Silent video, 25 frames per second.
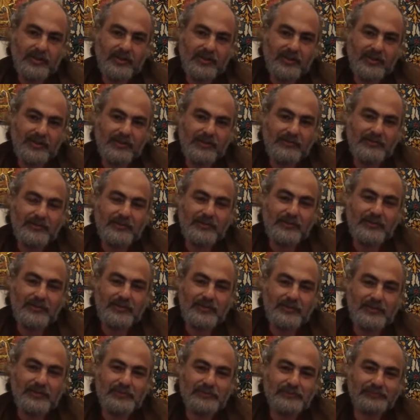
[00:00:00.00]
if
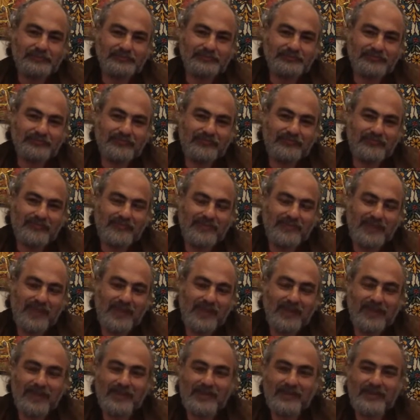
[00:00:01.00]
you
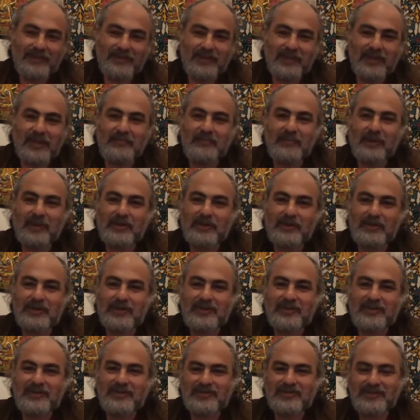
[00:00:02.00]
kind of think about
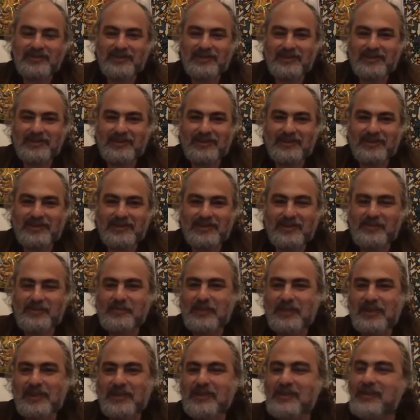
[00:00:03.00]
it, let's
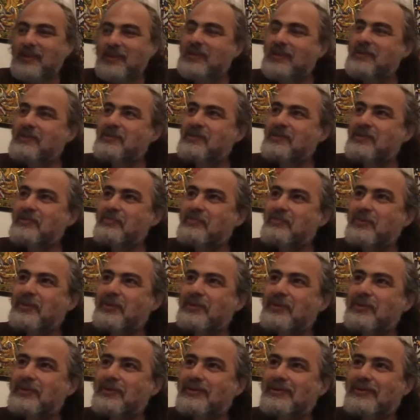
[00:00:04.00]
make a
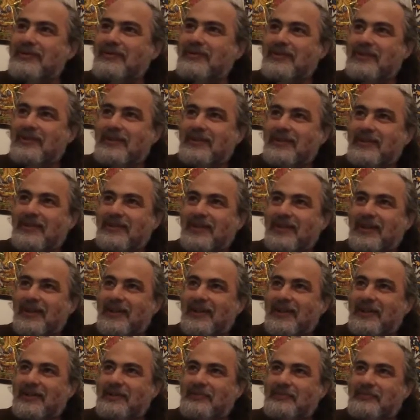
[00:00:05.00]
simple
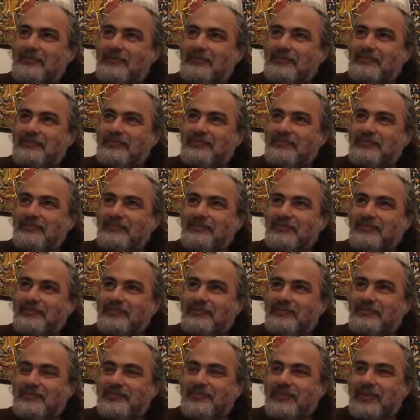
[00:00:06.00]
um,
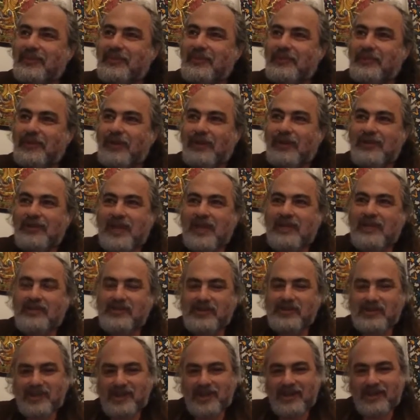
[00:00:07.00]
thought
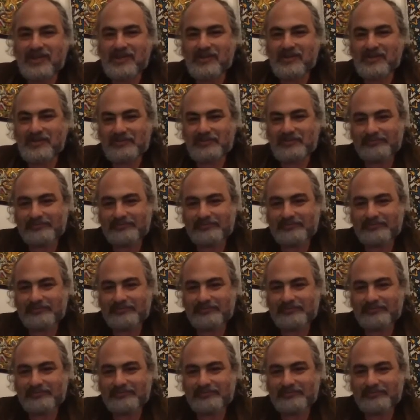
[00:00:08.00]
exercise.